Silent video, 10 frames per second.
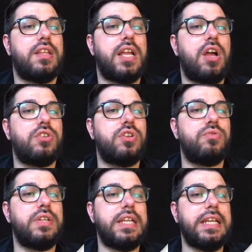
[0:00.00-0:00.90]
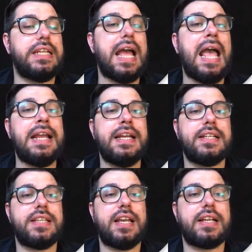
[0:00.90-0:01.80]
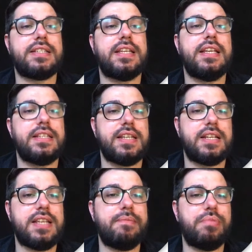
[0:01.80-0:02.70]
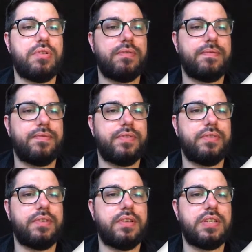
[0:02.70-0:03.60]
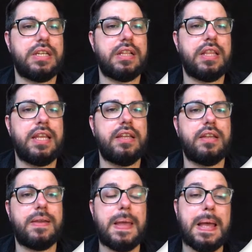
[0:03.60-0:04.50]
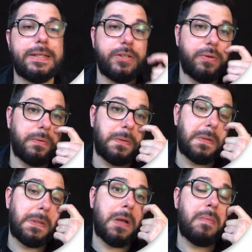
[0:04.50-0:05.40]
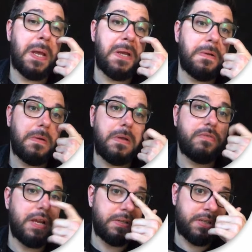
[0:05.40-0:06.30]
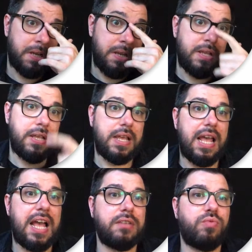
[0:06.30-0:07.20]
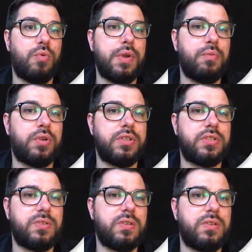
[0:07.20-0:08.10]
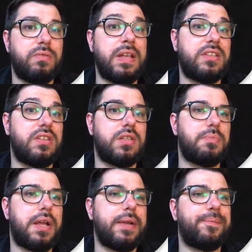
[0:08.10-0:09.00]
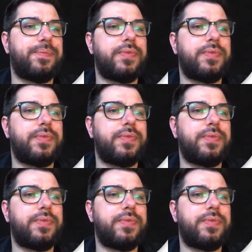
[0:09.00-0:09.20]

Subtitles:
They also need anchor text. Here's an example. You see the link, actual domain address, and what we want it to display.